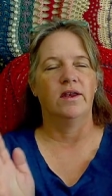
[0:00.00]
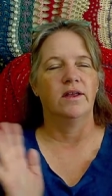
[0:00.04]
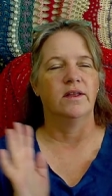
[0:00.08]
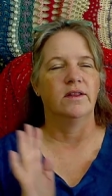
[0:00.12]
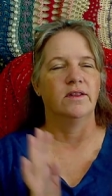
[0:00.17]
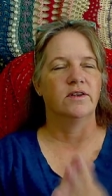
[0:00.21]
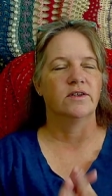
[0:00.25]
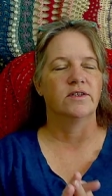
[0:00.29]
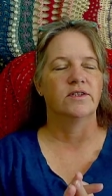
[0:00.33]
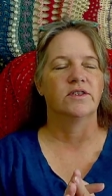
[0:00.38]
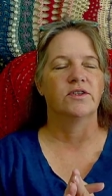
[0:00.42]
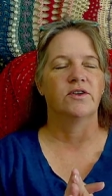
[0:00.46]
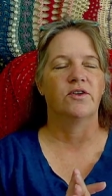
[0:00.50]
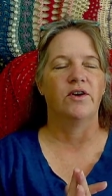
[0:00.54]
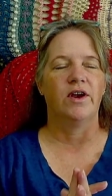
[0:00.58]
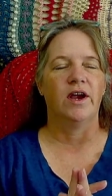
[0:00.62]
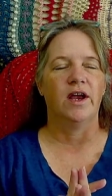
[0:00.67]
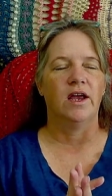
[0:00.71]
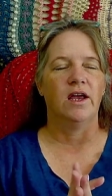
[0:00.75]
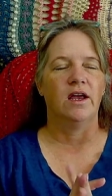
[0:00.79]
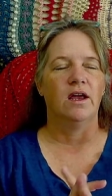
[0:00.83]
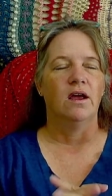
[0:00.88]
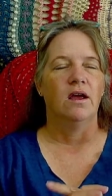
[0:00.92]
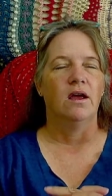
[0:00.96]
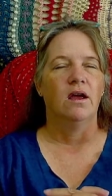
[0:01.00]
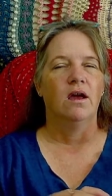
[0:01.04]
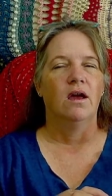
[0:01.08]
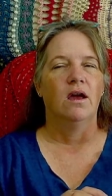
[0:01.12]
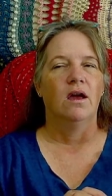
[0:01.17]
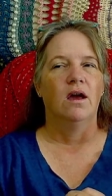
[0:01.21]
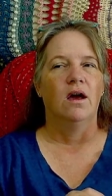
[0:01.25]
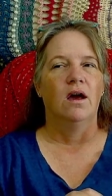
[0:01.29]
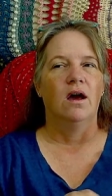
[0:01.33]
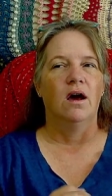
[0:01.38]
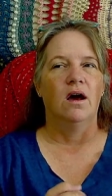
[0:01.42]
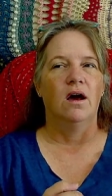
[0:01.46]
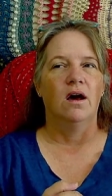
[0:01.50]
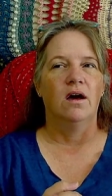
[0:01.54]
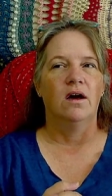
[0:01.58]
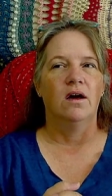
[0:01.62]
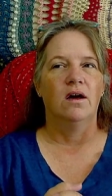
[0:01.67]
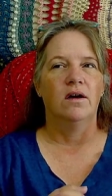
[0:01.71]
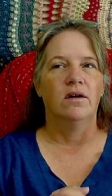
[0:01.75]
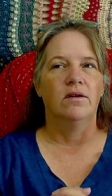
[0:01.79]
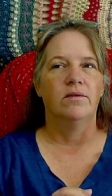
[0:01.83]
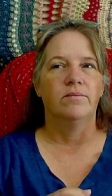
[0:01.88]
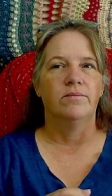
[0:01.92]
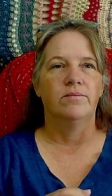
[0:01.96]
It looks great.
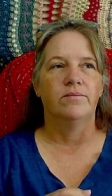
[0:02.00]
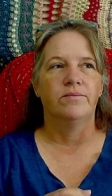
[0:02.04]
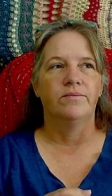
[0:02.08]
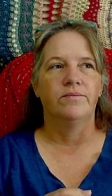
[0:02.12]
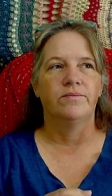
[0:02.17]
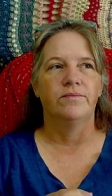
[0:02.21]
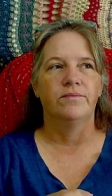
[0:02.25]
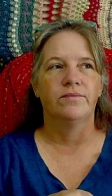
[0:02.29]
Um,